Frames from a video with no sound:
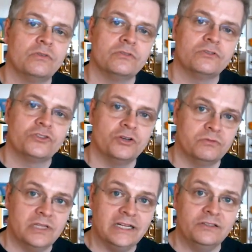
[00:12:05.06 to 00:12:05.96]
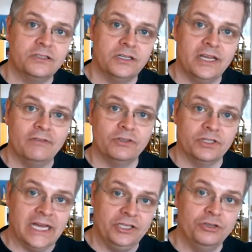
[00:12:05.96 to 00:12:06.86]
So that's the level
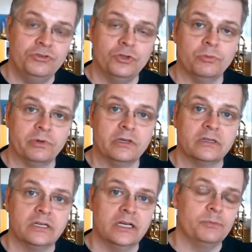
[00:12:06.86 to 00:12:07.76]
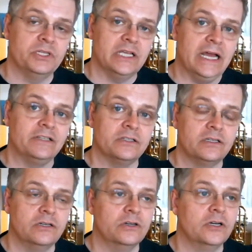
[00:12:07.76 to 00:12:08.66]
that YouTube clip is at,
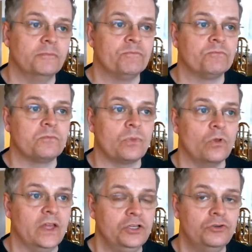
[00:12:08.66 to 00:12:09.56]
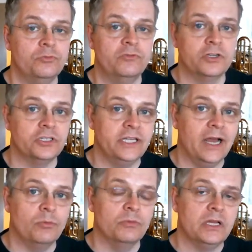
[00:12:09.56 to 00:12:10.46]
or that YouTube version of the
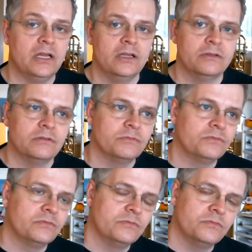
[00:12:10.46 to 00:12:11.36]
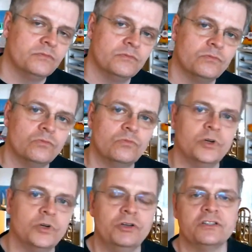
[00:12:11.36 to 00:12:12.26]
album.
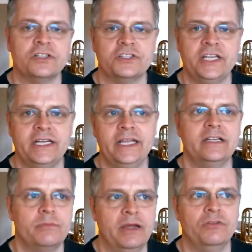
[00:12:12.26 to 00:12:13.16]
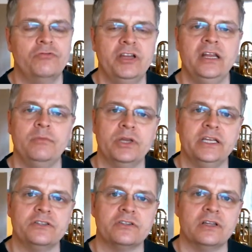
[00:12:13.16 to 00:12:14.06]
When you listen to the CD, it's about 3
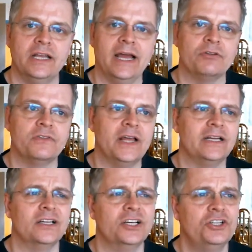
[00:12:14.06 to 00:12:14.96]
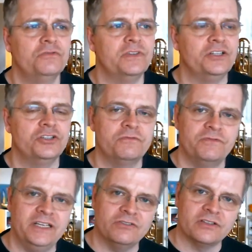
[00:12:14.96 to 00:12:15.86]
dBs louder than that, and it just
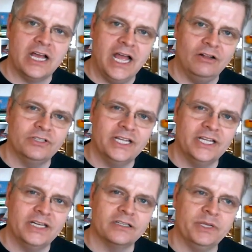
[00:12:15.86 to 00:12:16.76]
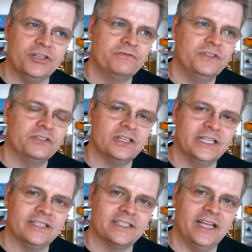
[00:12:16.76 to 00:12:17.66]
feels held in to me. It just feels
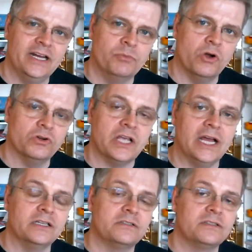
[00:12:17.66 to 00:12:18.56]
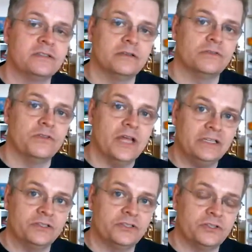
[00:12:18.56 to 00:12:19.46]
like it's in a box, and
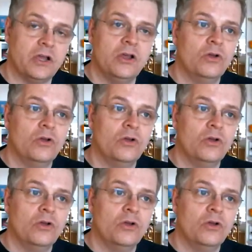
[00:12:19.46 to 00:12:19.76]
that's